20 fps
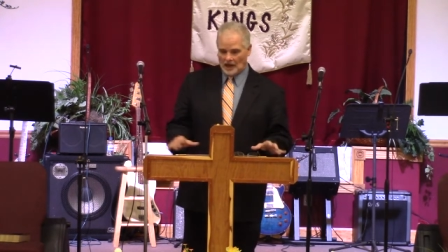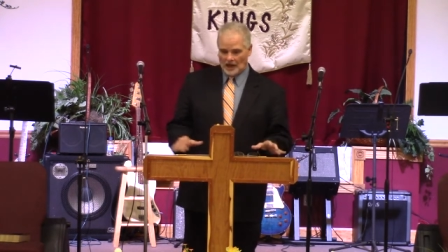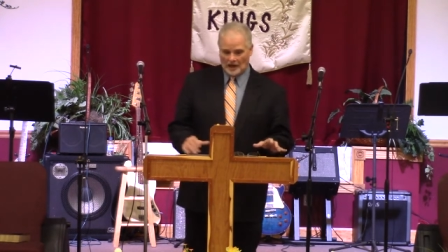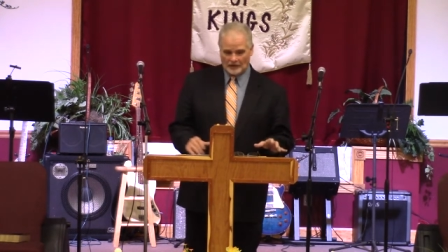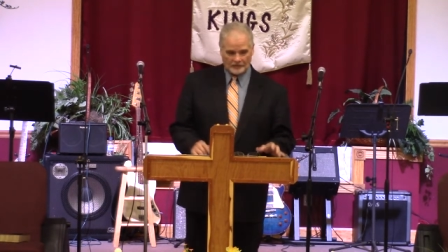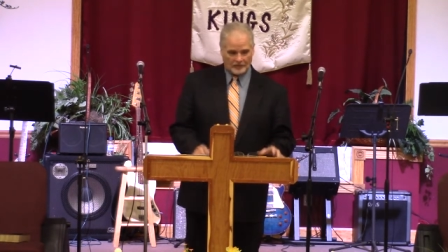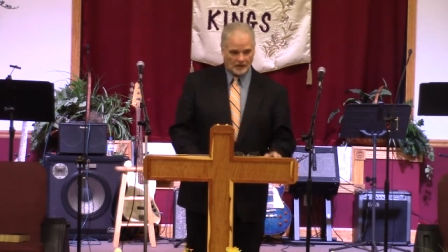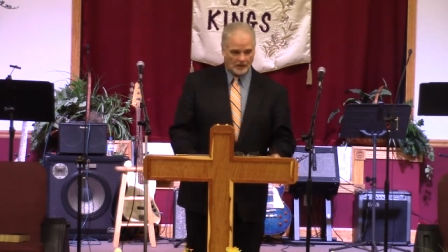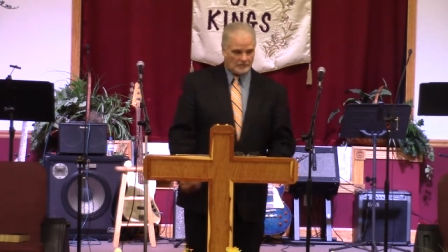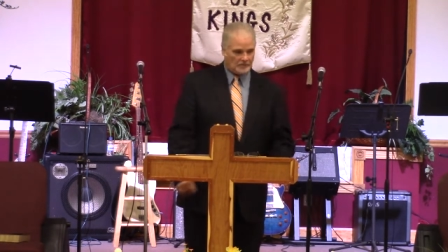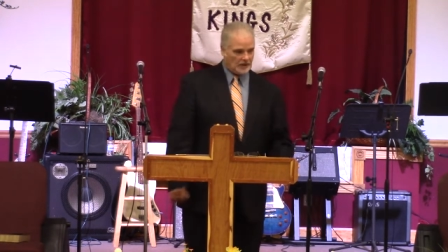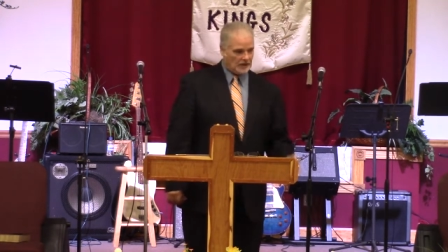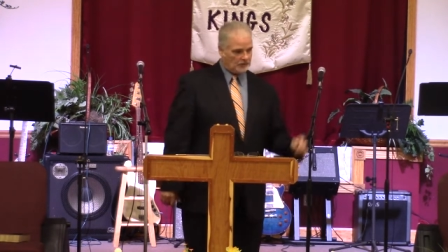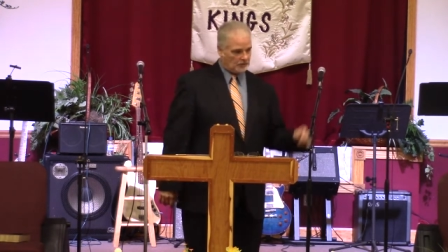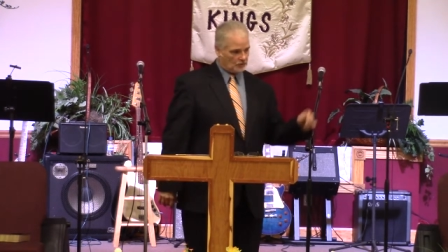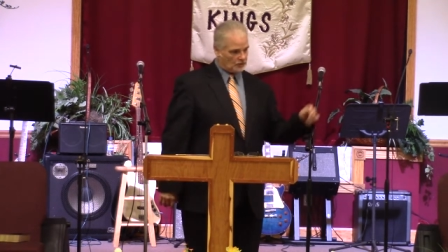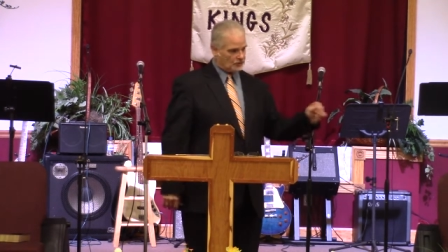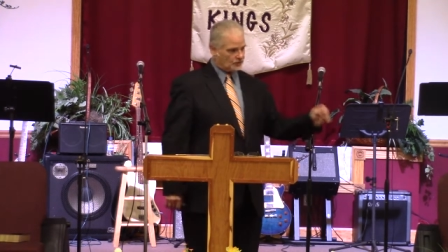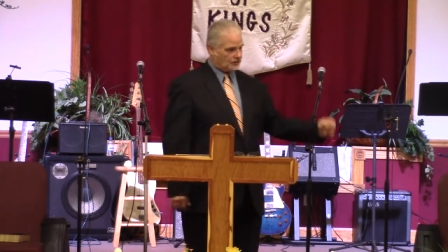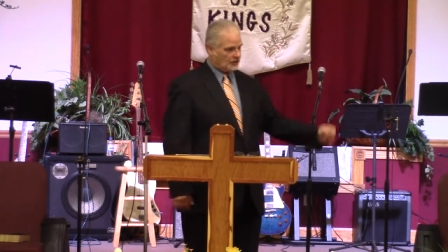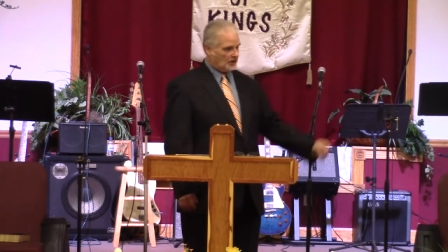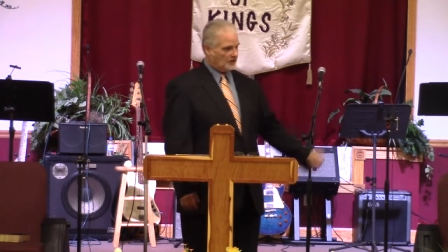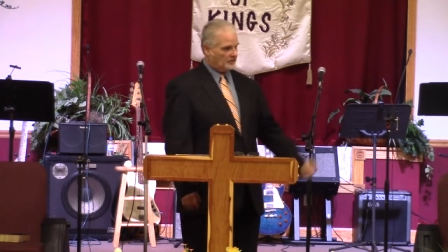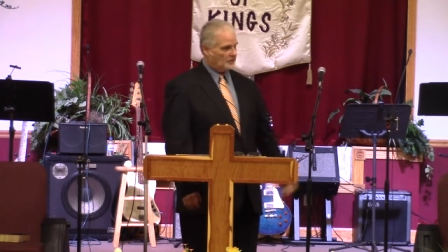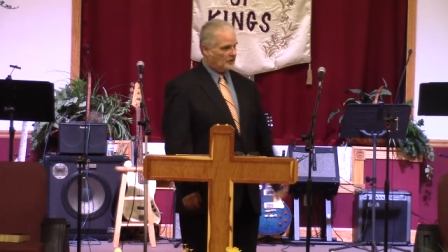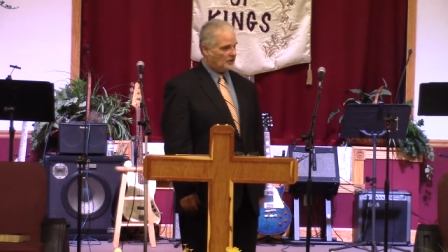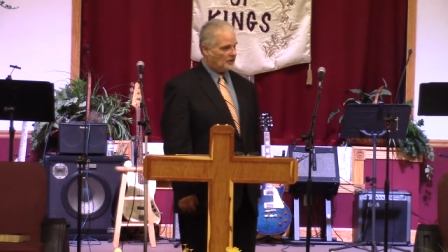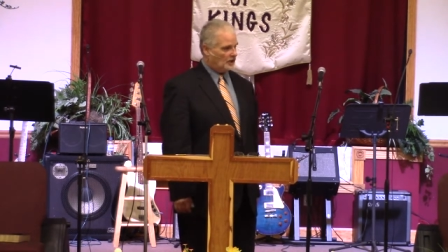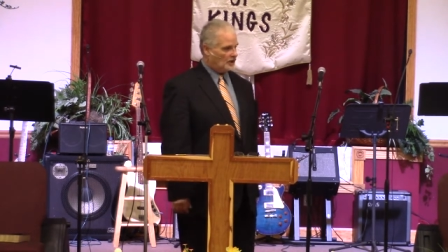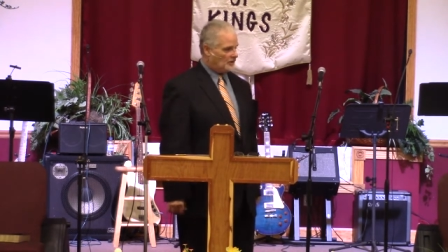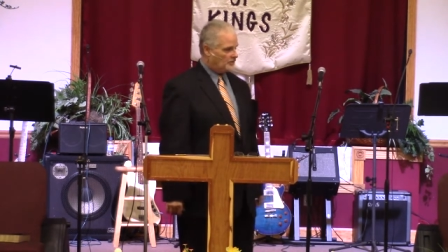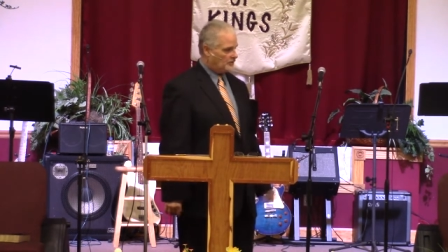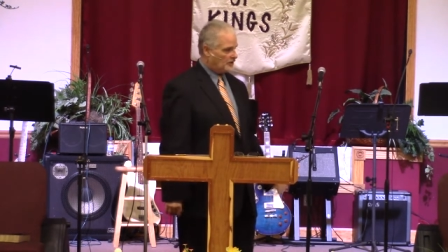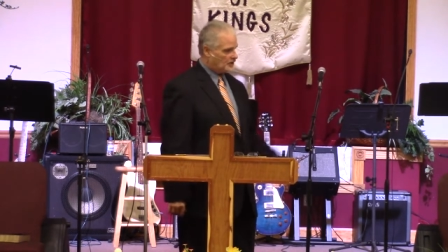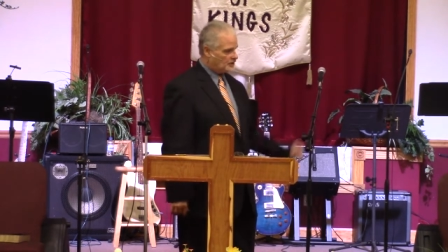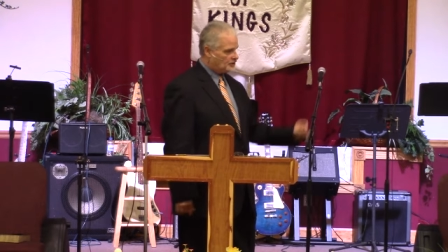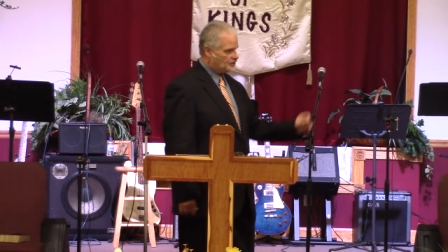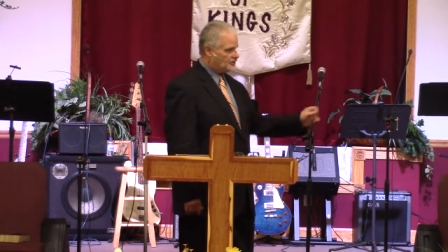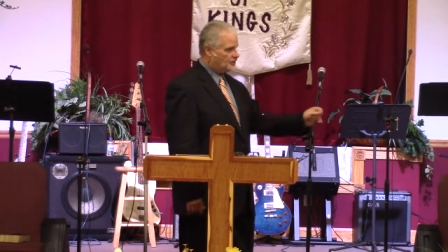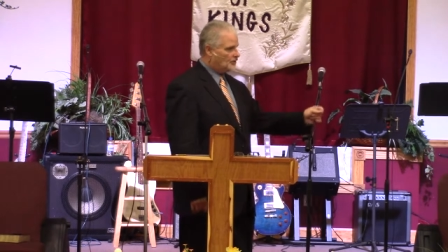I've got people stepping up
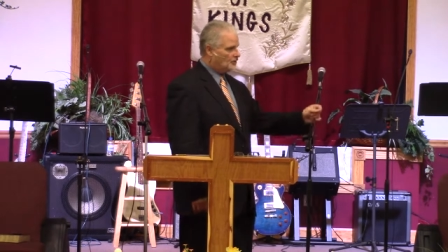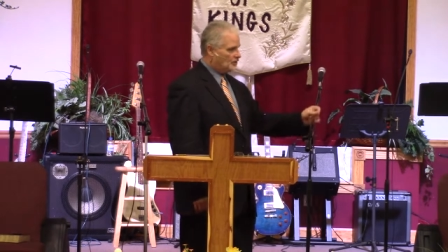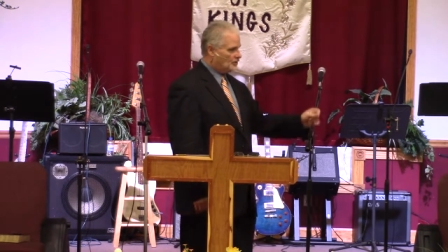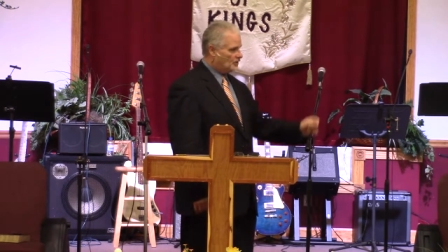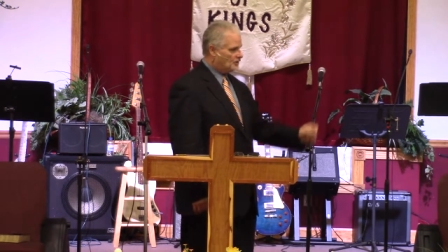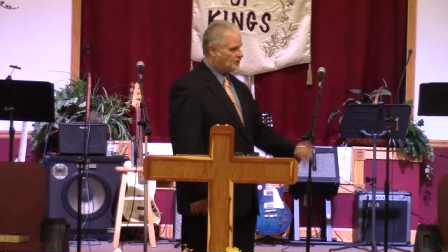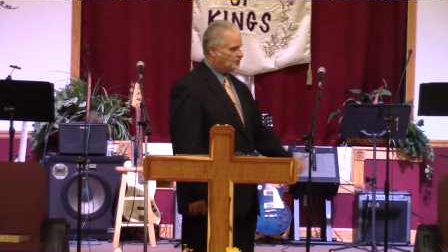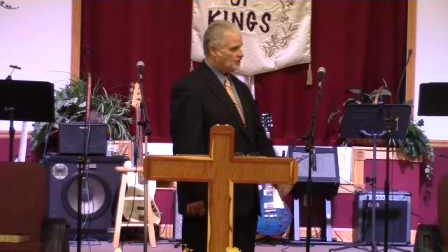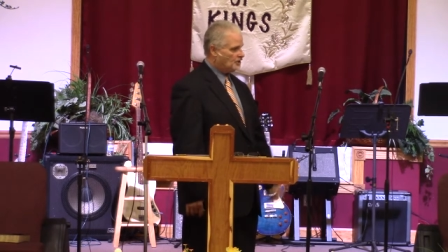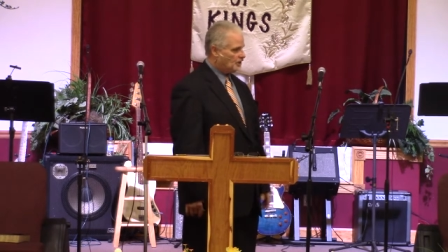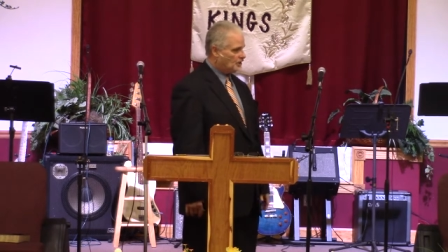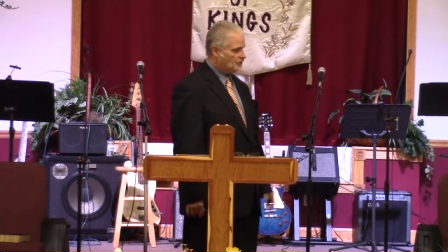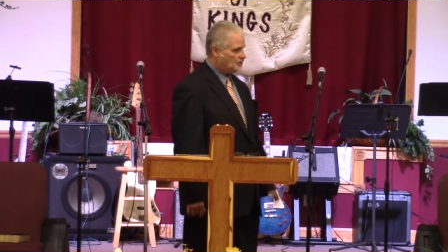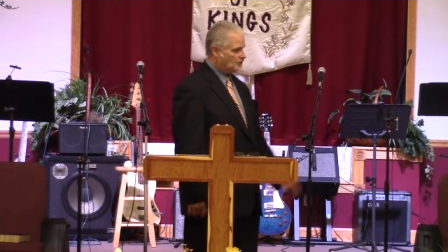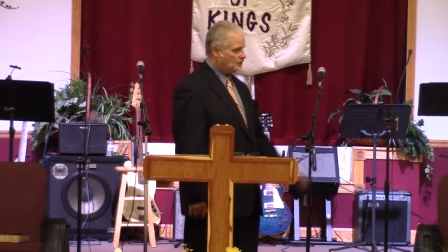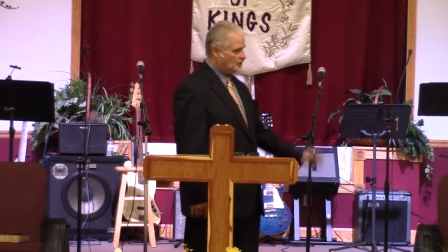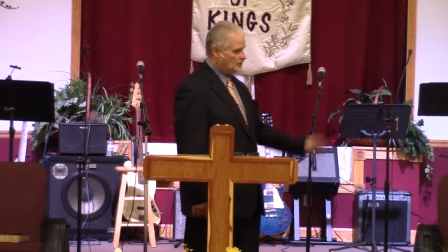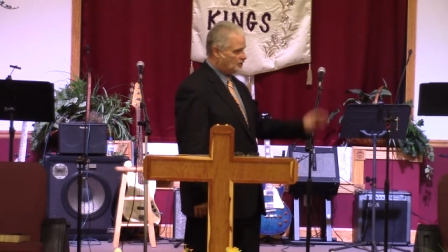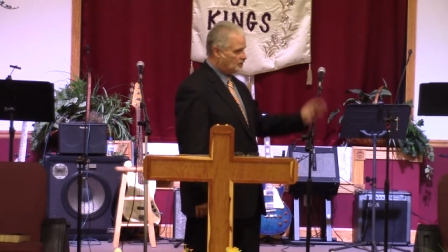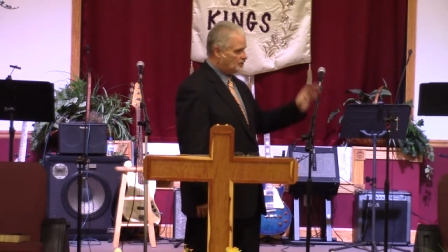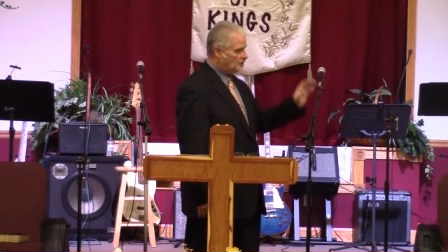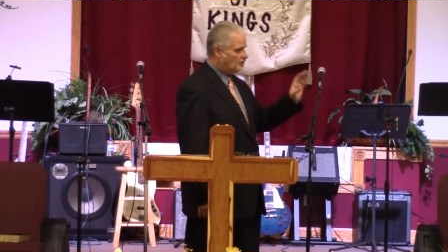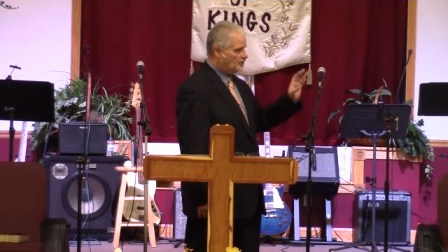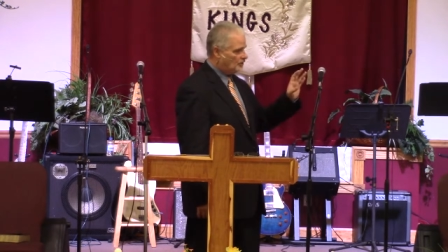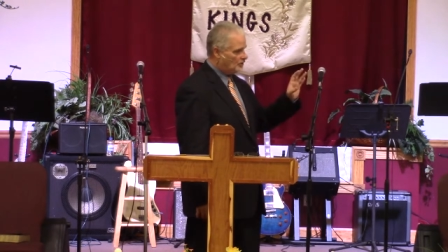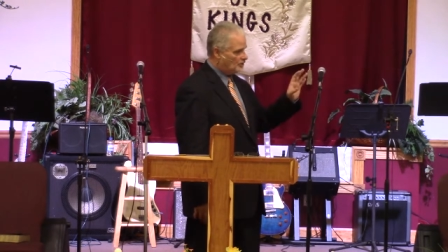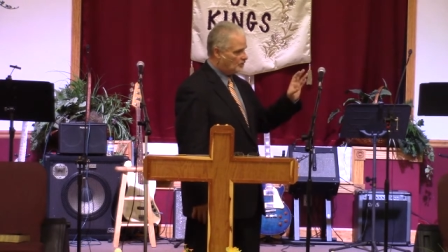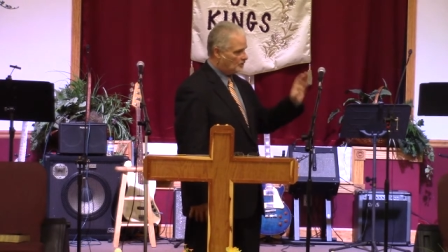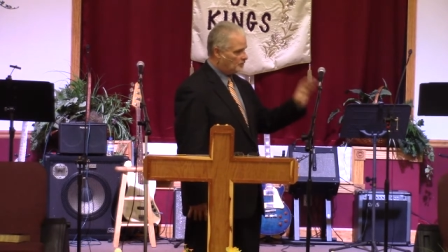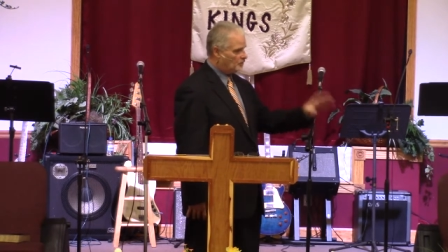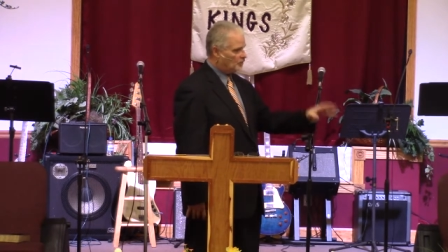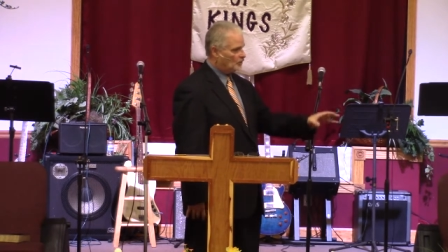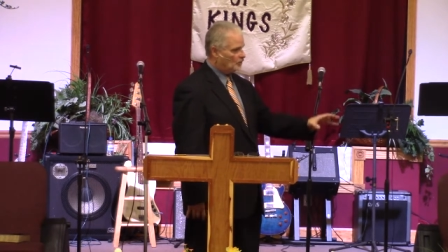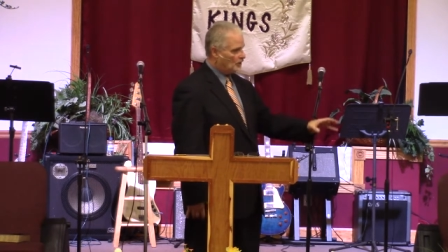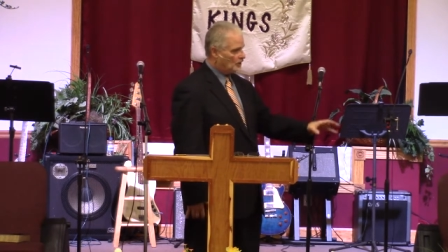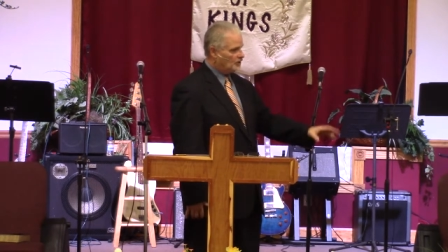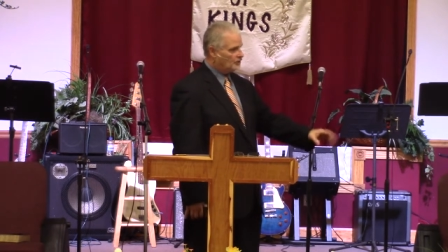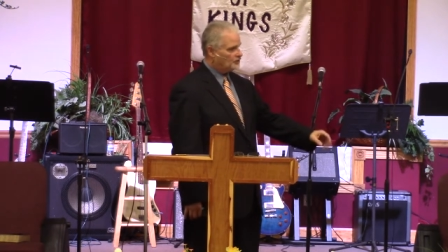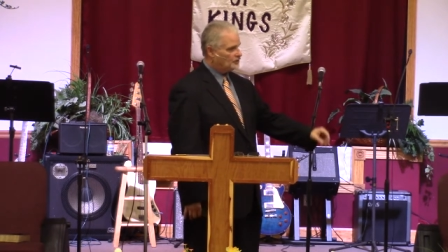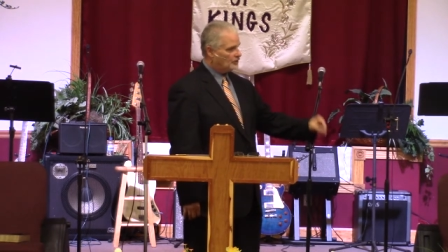that's doing the teachings, doing the
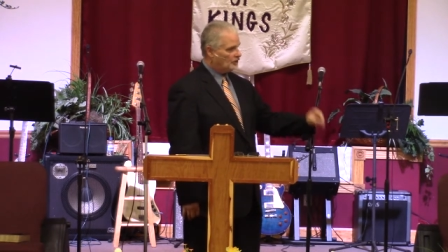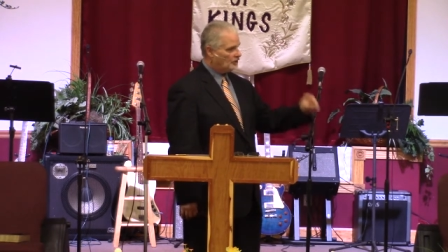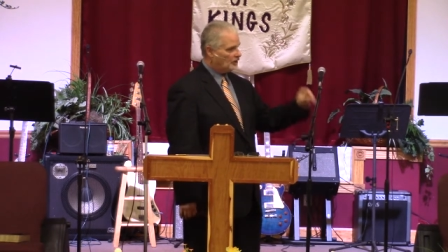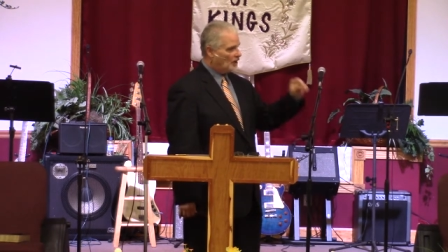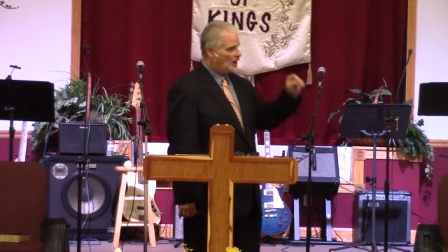preaching.